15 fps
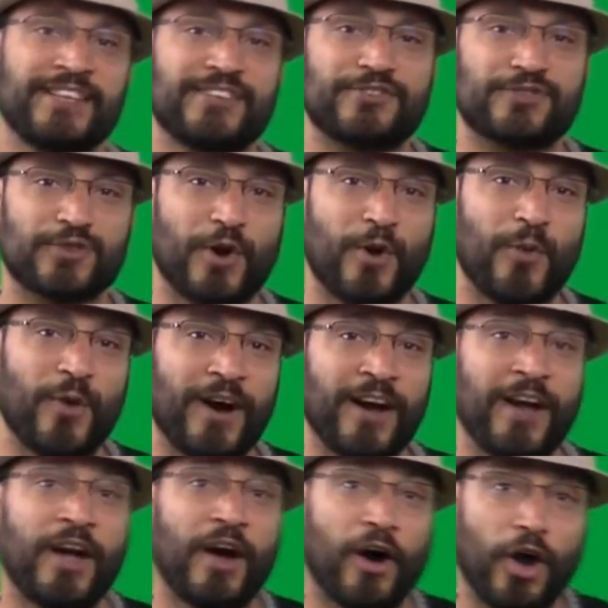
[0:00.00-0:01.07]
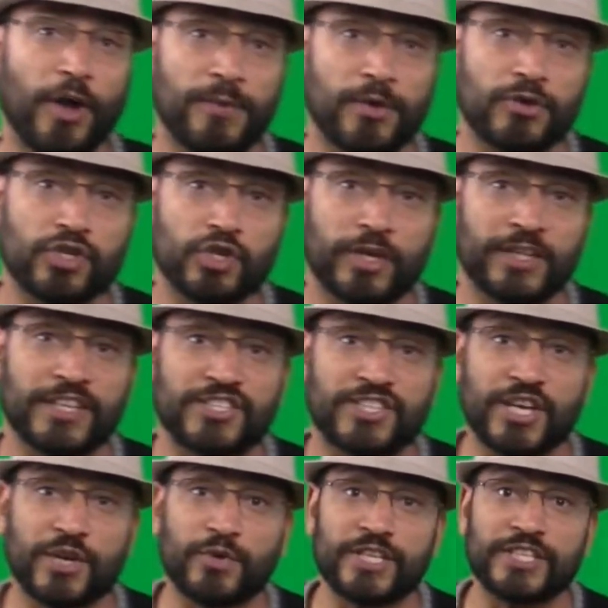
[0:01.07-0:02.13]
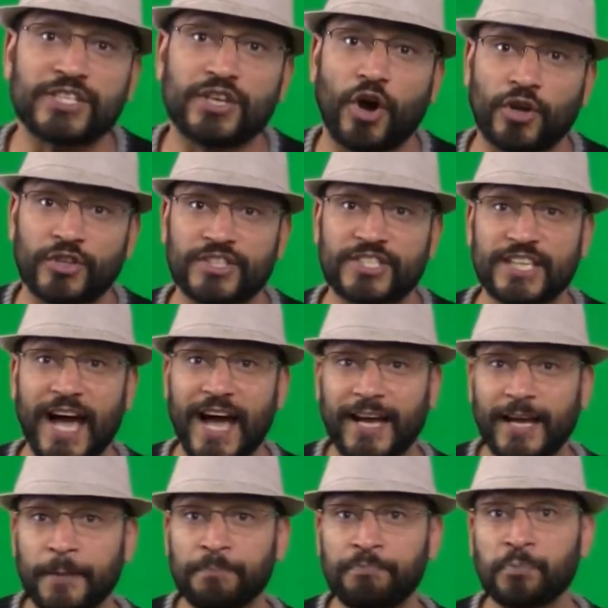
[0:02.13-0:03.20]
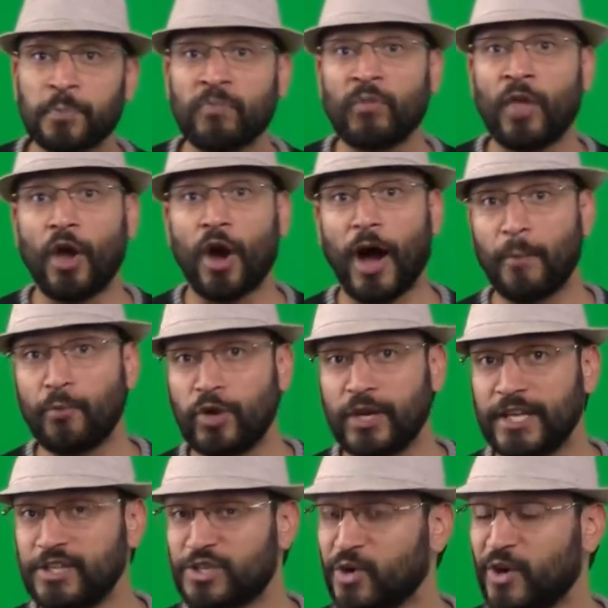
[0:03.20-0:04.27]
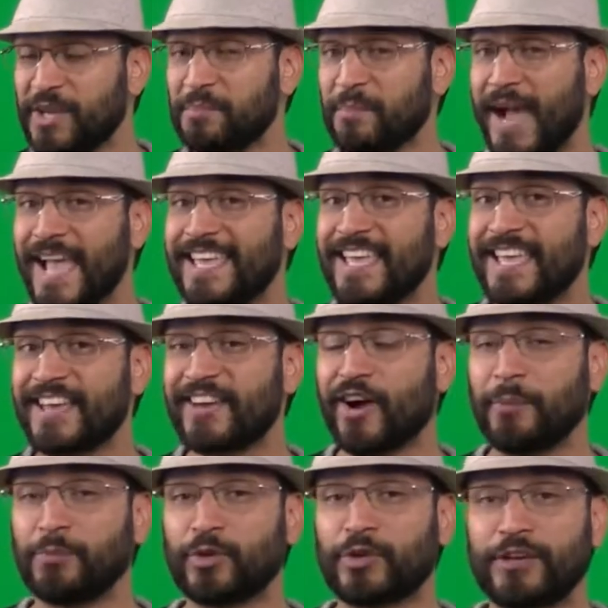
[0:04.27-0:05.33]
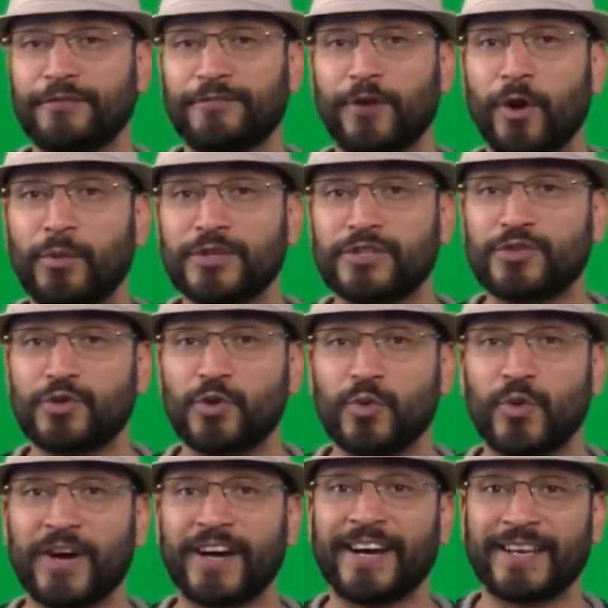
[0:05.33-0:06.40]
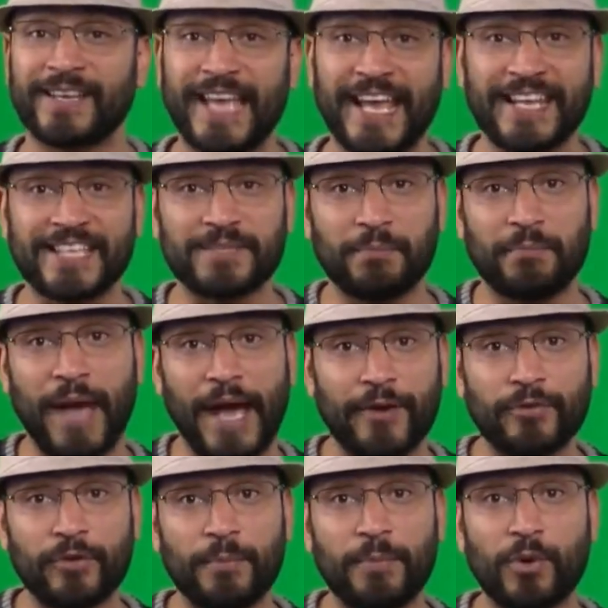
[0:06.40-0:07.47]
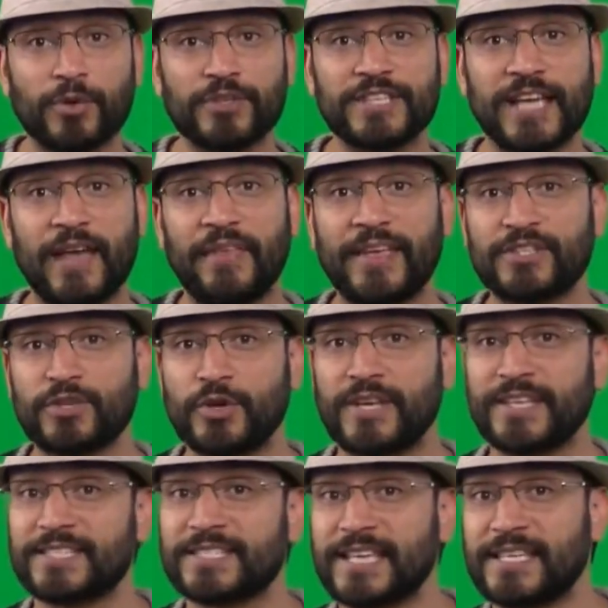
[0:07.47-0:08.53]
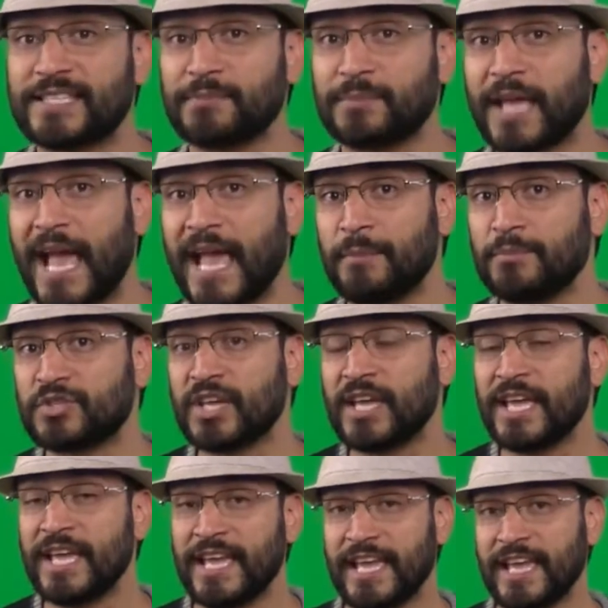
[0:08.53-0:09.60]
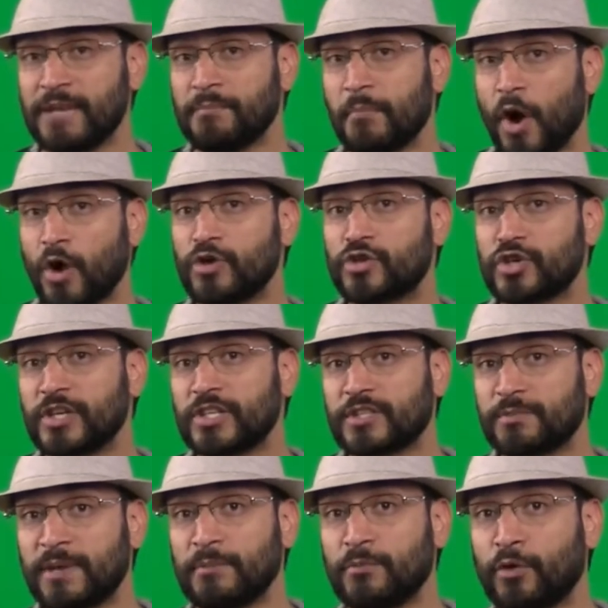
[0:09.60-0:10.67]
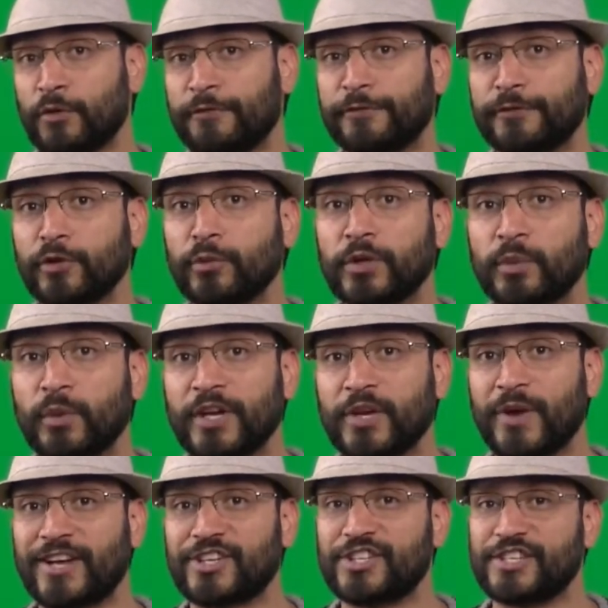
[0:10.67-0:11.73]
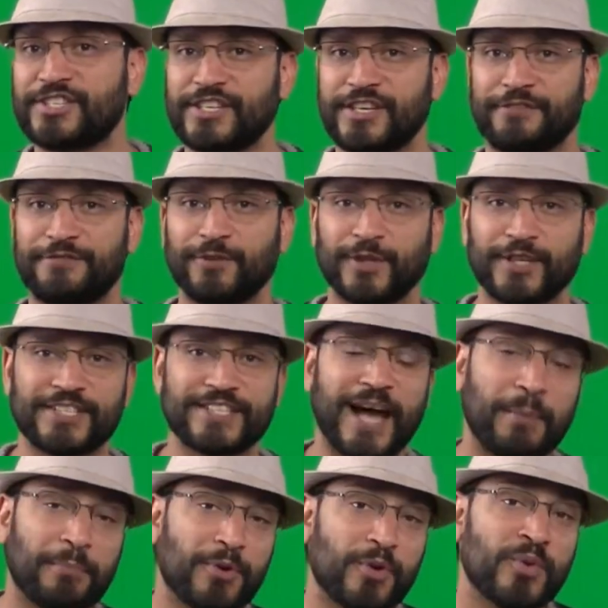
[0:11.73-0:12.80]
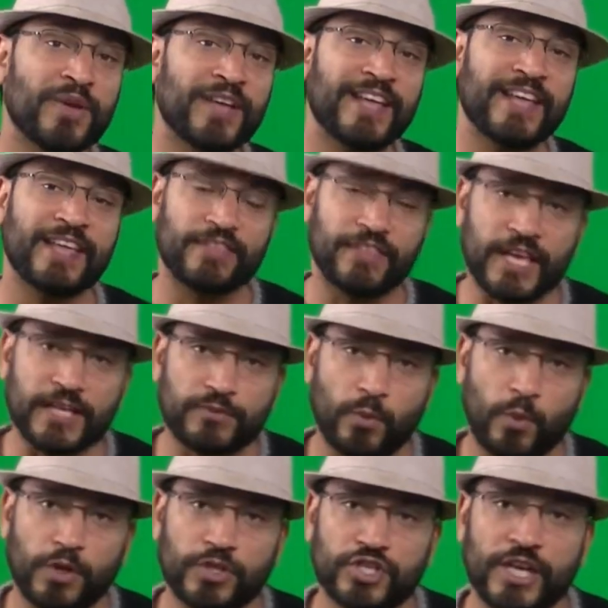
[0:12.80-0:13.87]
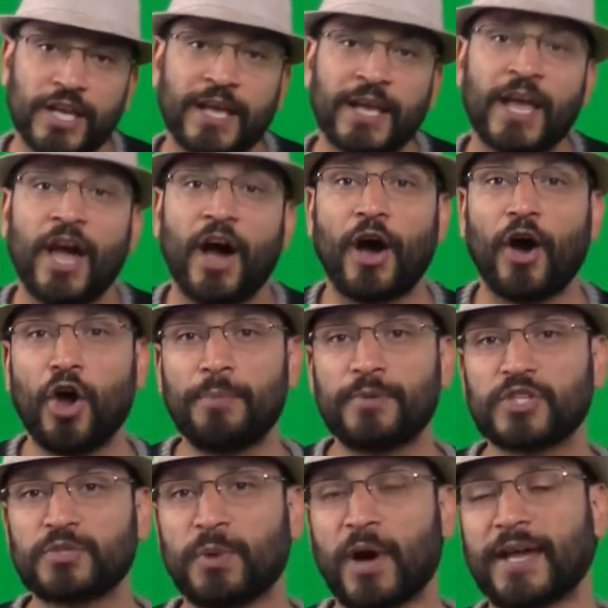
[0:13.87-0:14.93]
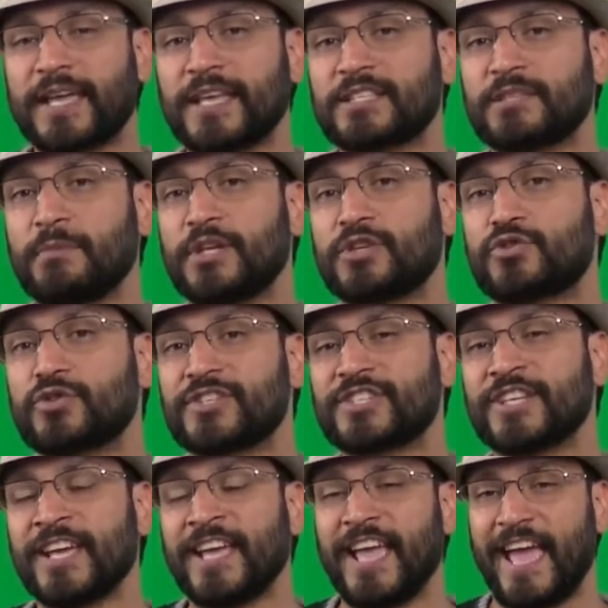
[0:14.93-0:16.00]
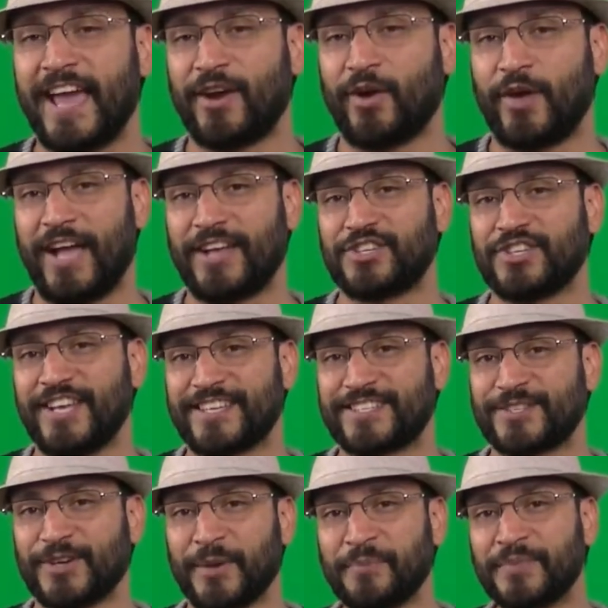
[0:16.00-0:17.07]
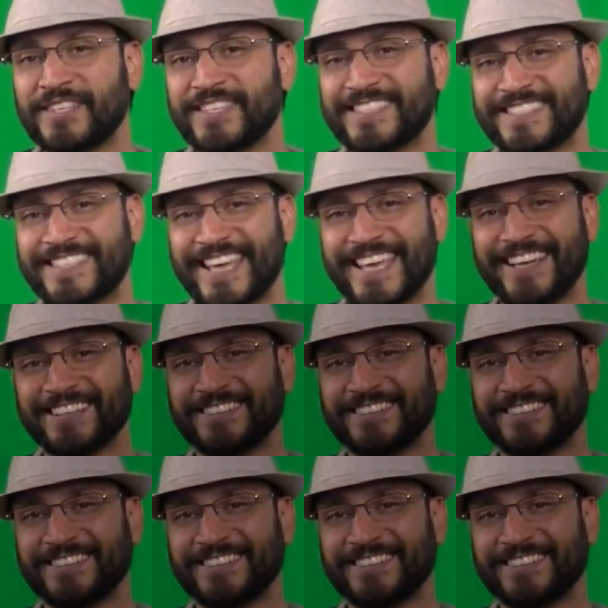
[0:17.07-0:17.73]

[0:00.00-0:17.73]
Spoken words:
So I hope you're enjoying the series on Saga. I'm really enjoying making it. I'm looking forward to getting some battle reports out there so you can see some games in motion. It's a bit more fluid when you actually see a full example. Thanks for watching. I hope it's spiking some interest, and I'll catch you next time. See ya.